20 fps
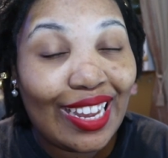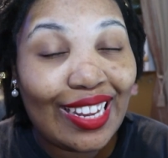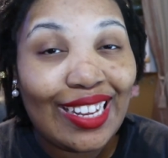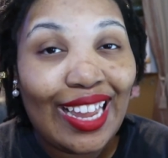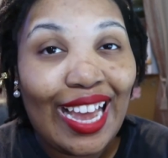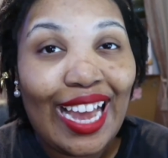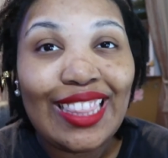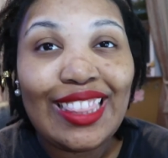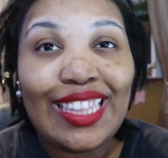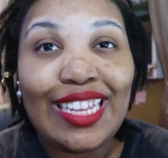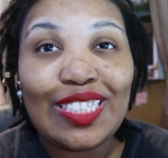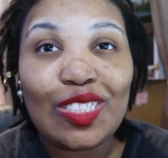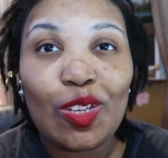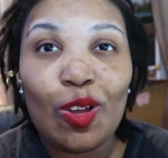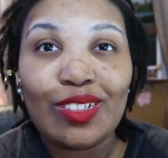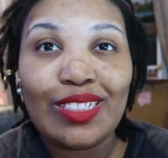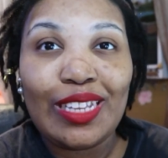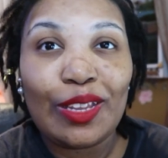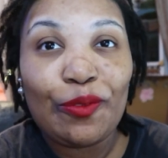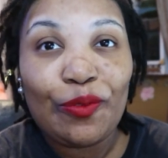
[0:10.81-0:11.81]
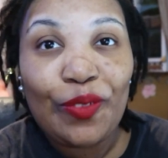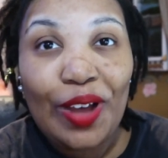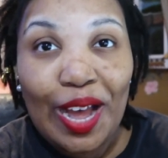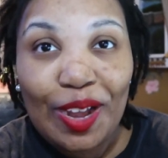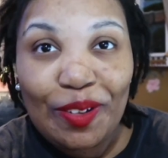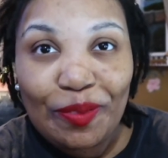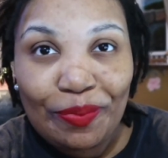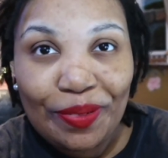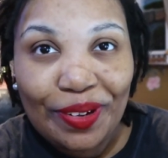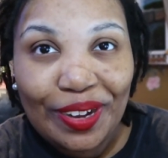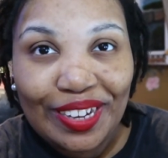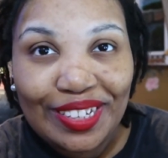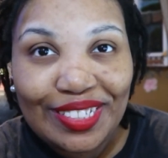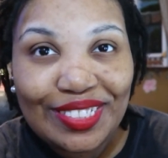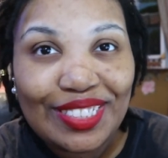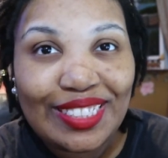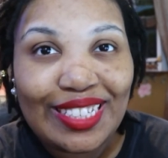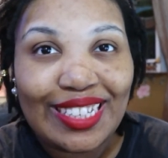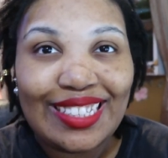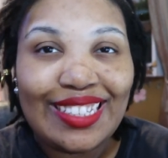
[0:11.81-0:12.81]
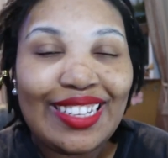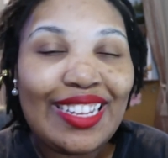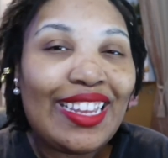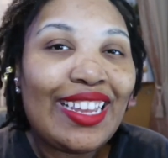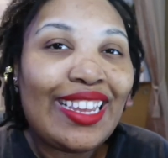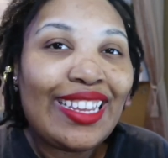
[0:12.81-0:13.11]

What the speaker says: A lot of things cost like $5 and